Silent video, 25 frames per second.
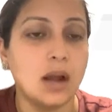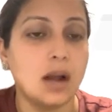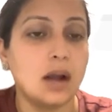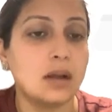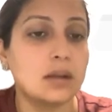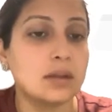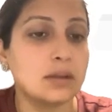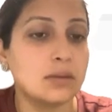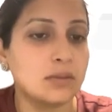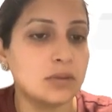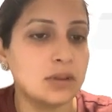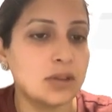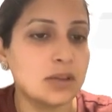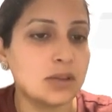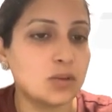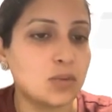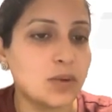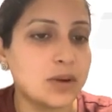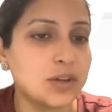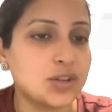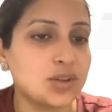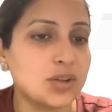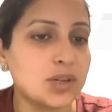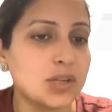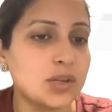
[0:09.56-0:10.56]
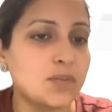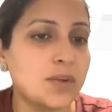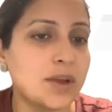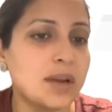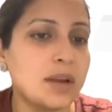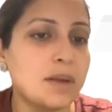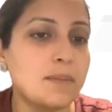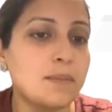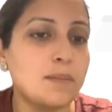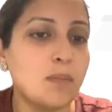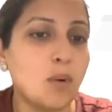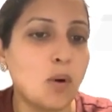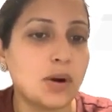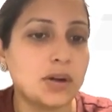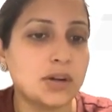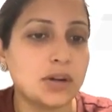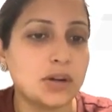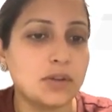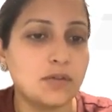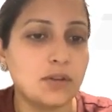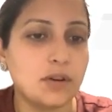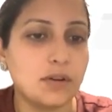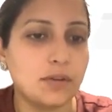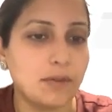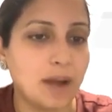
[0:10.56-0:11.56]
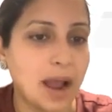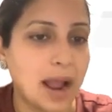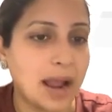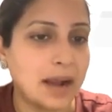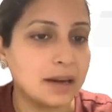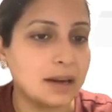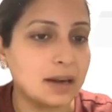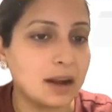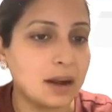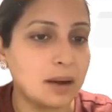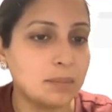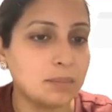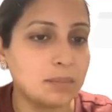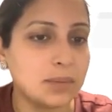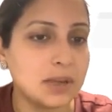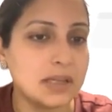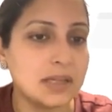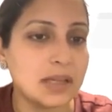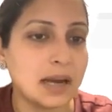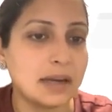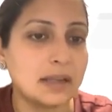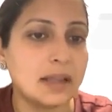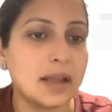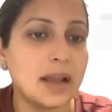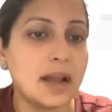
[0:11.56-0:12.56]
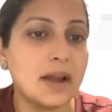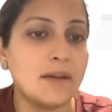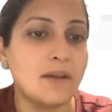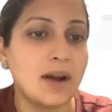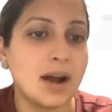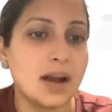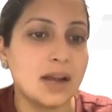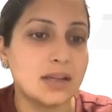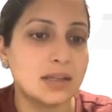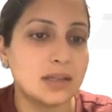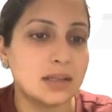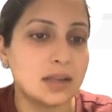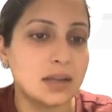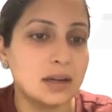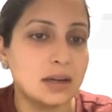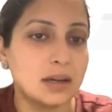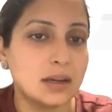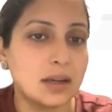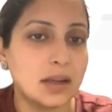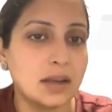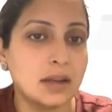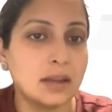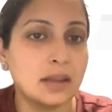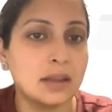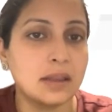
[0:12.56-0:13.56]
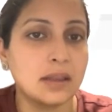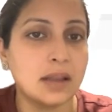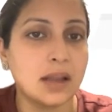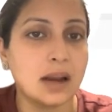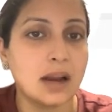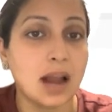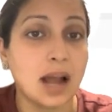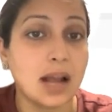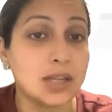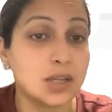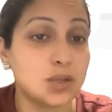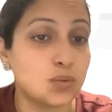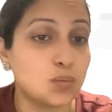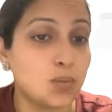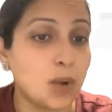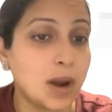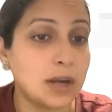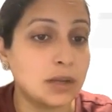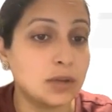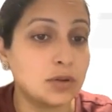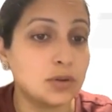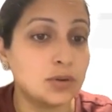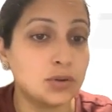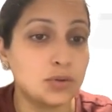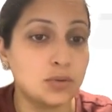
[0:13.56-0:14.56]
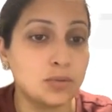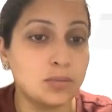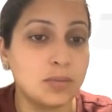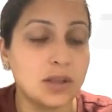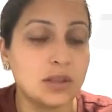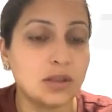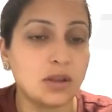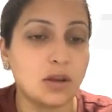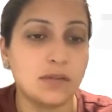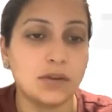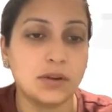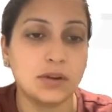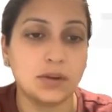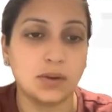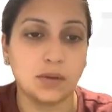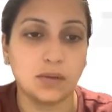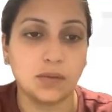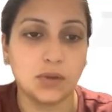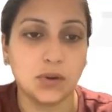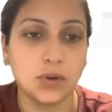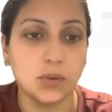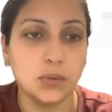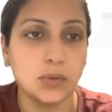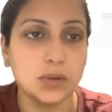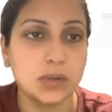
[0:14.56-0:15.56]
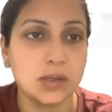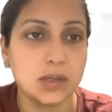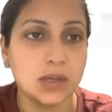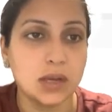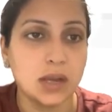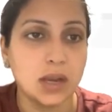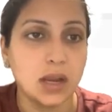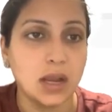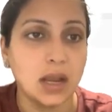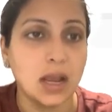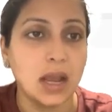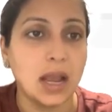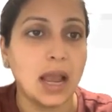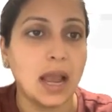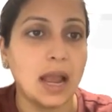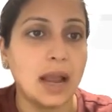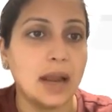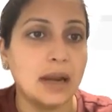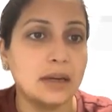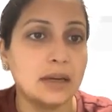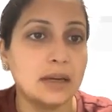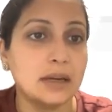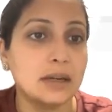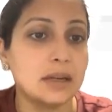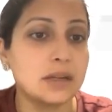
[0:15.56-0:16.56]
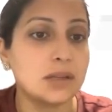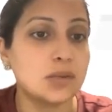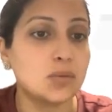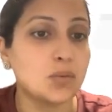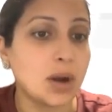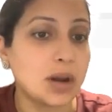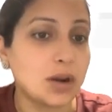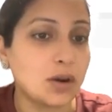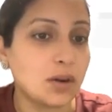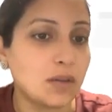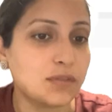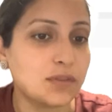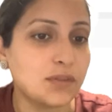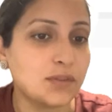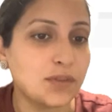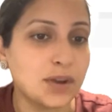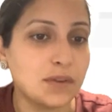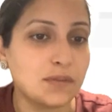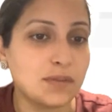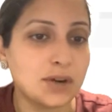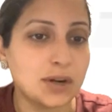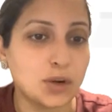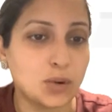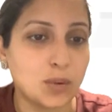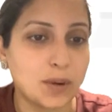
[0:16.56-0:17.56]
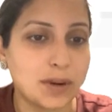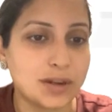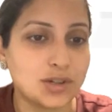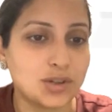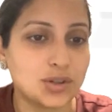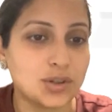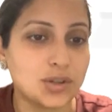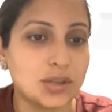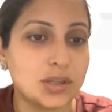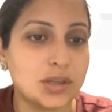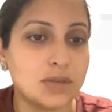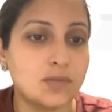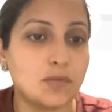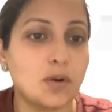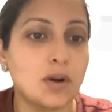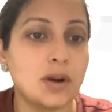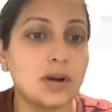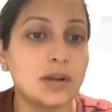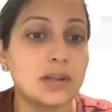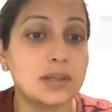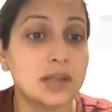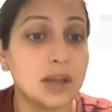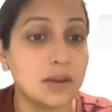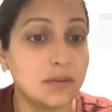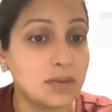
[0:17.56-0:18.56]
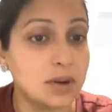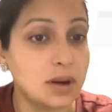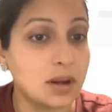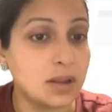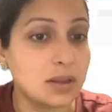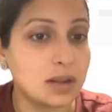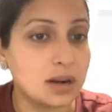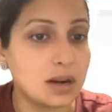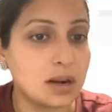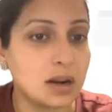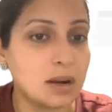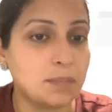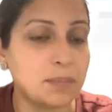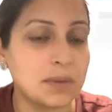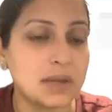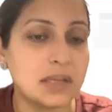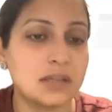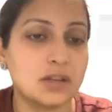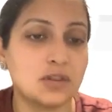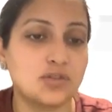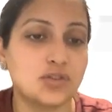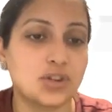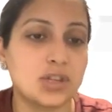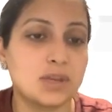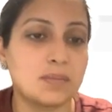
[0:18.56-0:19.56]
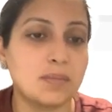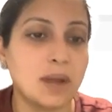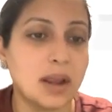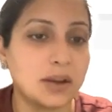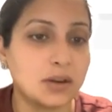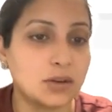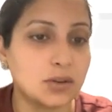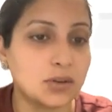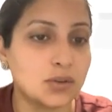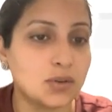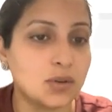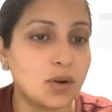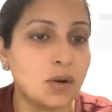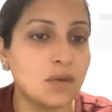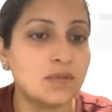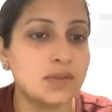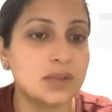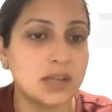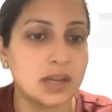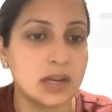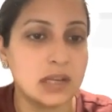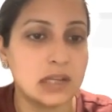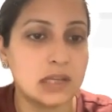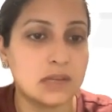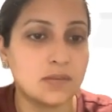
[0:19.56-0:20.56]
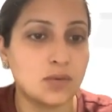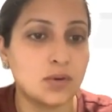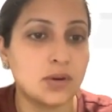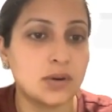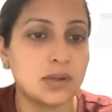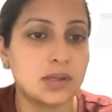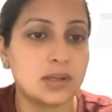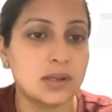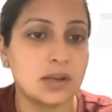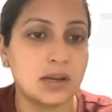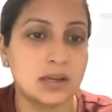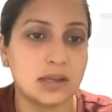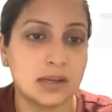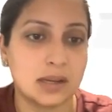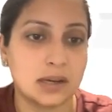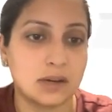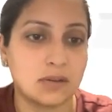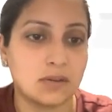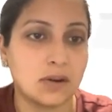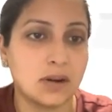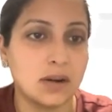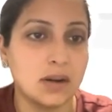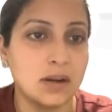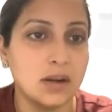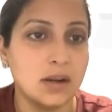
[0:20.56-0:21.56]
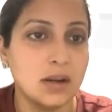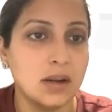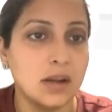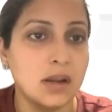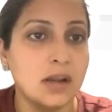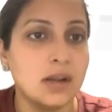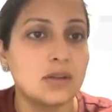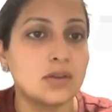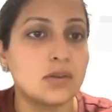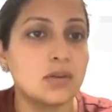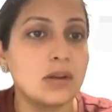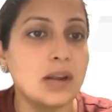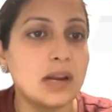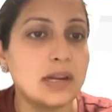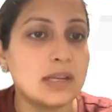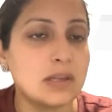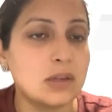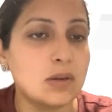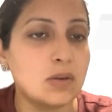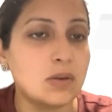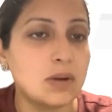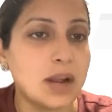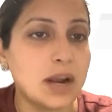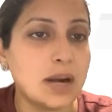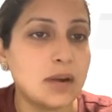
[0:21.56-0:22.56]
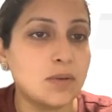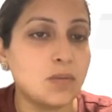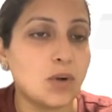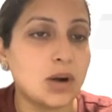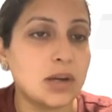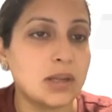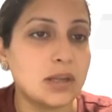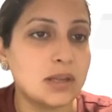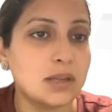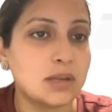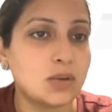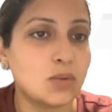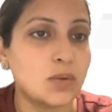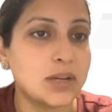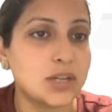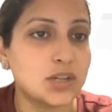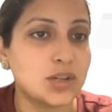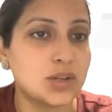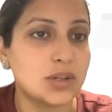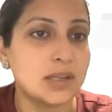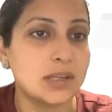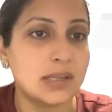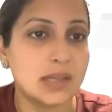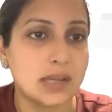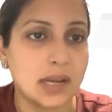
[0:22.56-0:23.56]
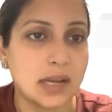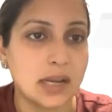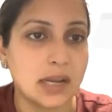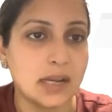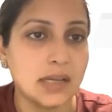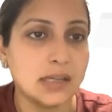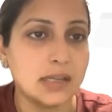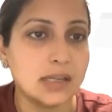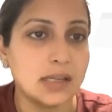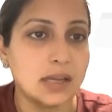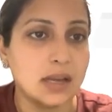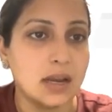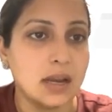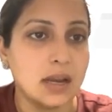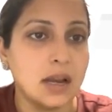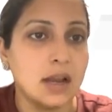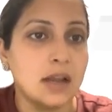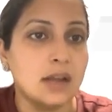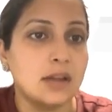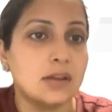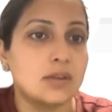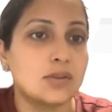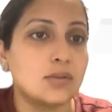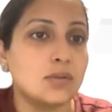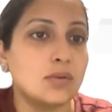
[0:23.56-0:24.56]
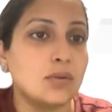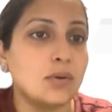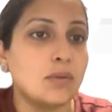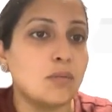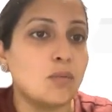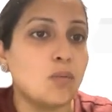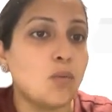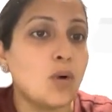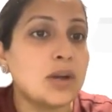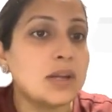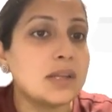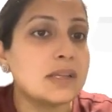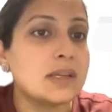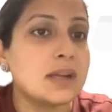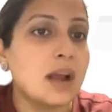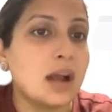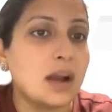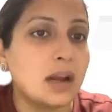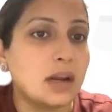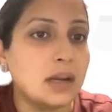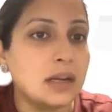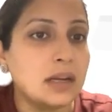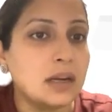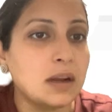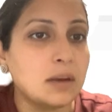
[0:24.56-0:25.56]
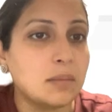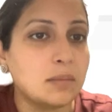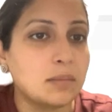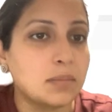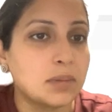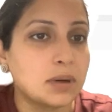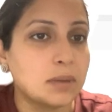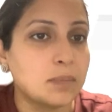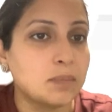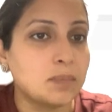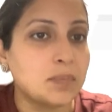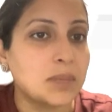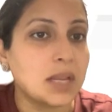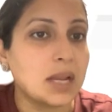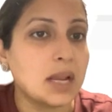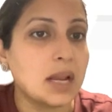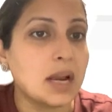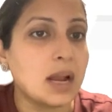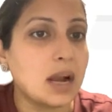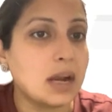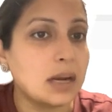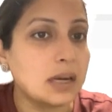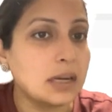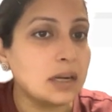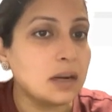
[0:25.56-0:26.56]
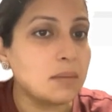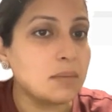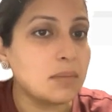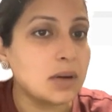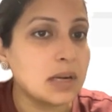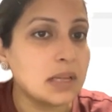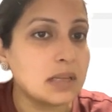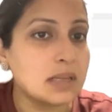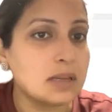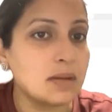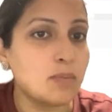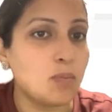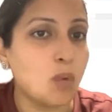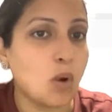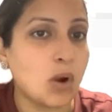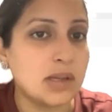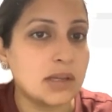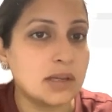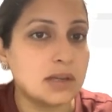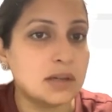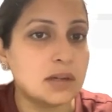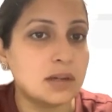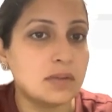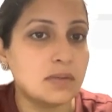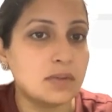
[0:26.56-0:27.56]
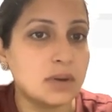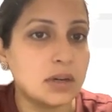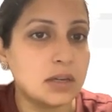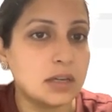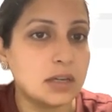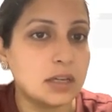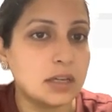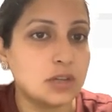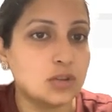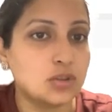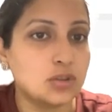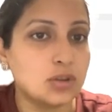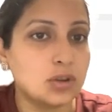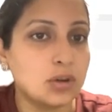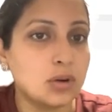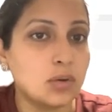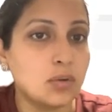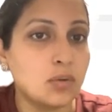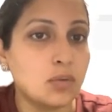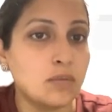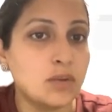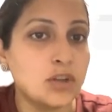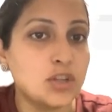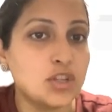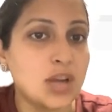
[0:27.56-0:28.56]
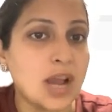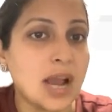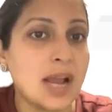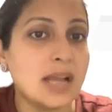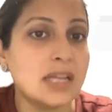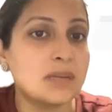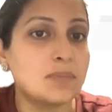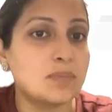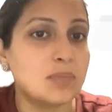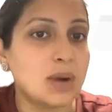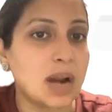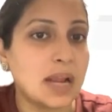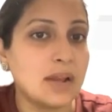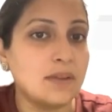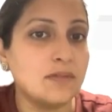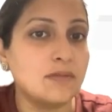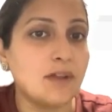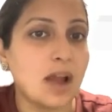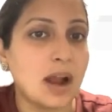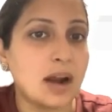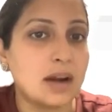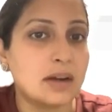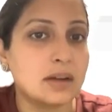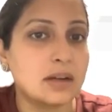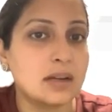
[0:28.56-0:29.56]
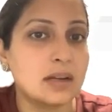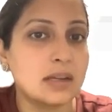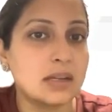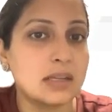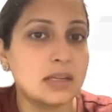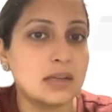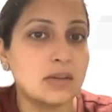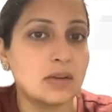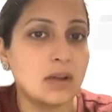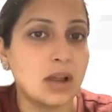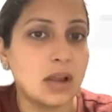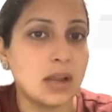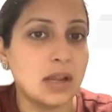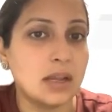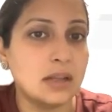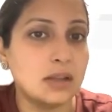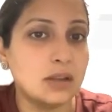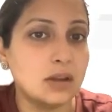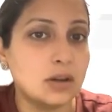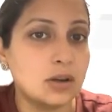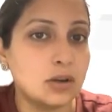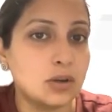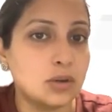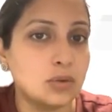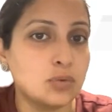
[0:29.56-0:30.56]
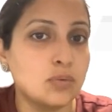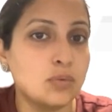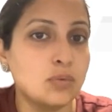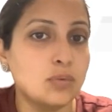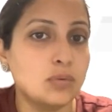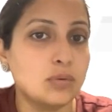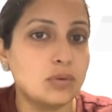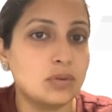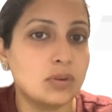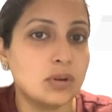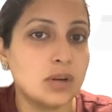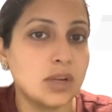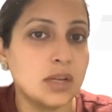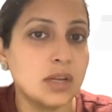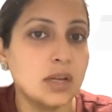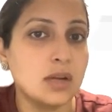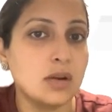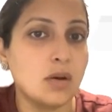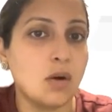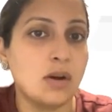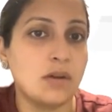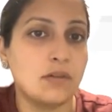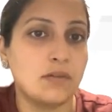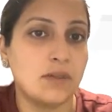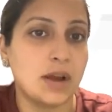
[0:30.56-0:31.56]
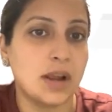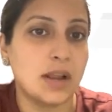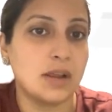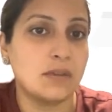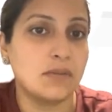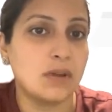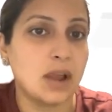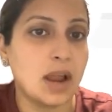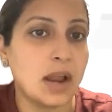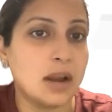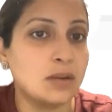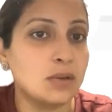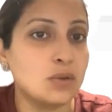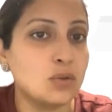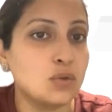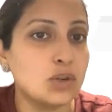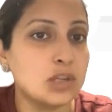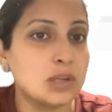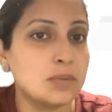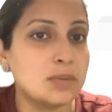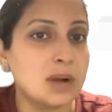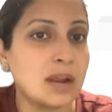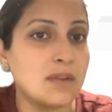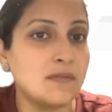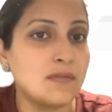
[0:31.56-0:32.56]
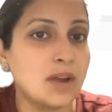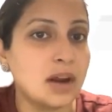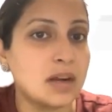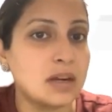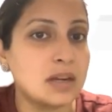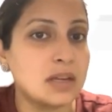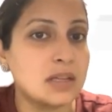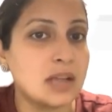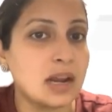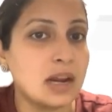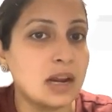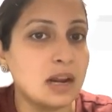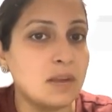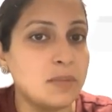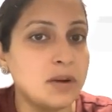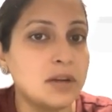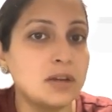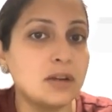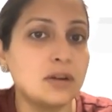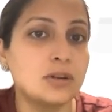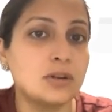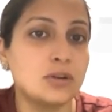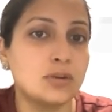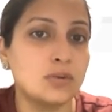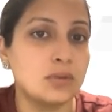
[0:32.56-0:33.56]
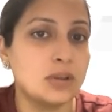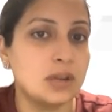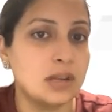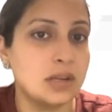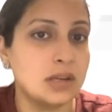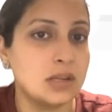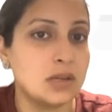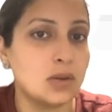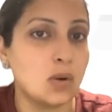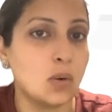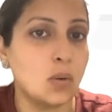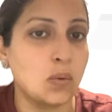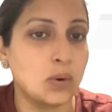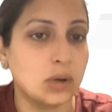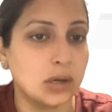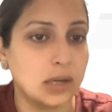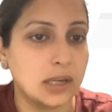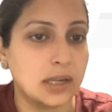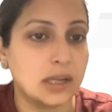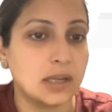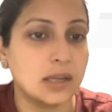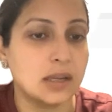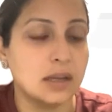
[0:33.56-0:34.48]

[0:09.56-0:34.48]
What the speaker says: This question is very important for FAANG companies that they have asked it in their last 1 to 2 months of interviews. And it is one of the favorite questions for several other companies such as Microsoft, Salesforce, etc. So let's look at what this question says. So what is an ugly number? An ugly number is a positive integer which has prime factors either 2, 3 or 5, and those prime factors are limited to these only.